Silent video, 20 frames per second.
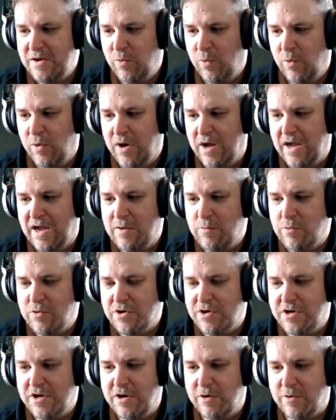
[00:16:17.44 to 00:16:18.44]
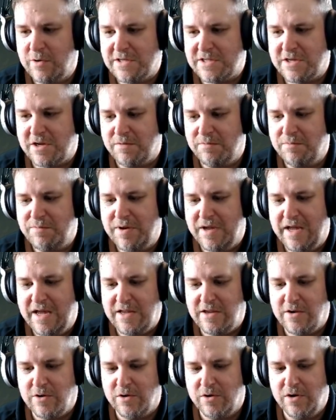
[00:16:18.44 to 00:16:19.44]
What I would do is compare
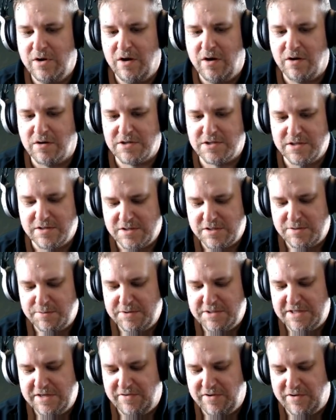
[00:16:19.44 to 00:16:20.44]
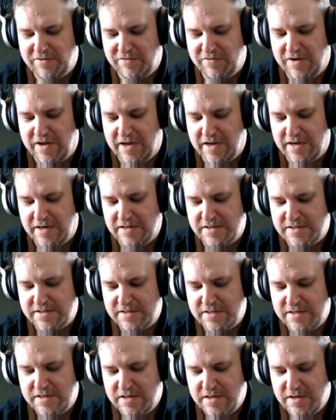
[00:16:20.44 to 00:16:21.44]
your logs on specific
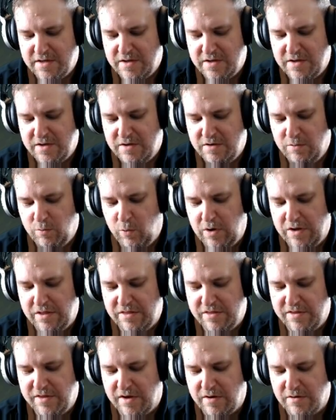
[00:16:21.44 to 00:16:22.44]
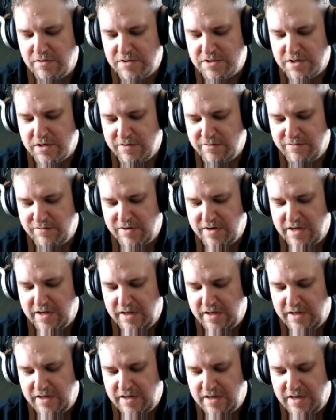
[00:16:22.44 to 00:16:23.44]
fights with those of
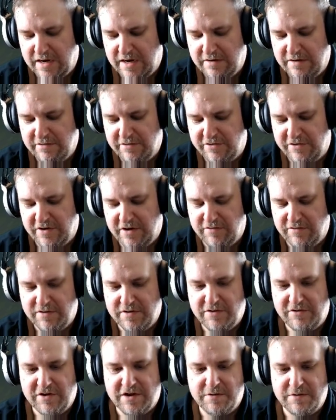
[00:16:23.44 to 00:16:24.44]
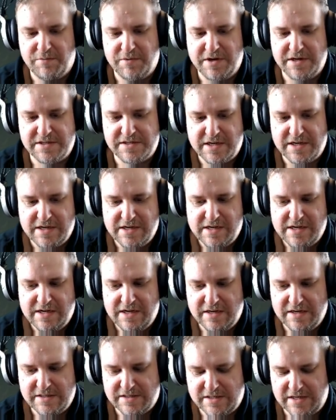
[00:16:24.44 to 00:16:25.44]
like higher achieving Shadow Priest
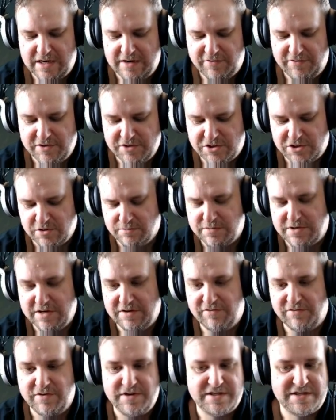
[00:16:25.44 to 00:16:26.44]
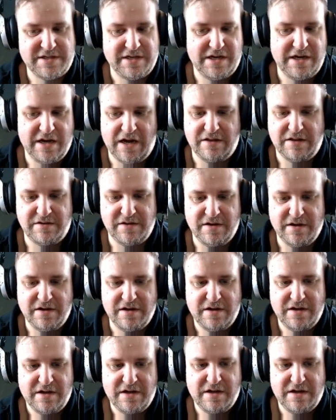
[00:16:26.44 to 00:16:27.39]
and see if there's some difference in either